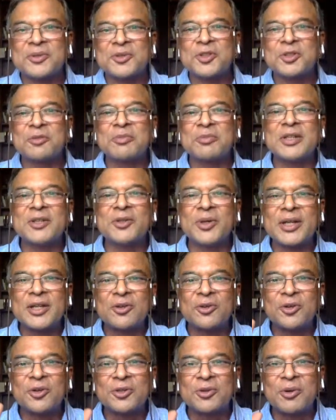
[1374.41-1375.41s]
You should be
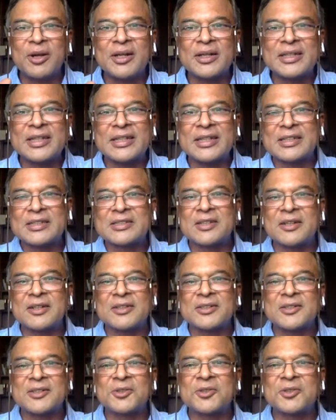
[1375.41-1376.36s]
doing good quality research.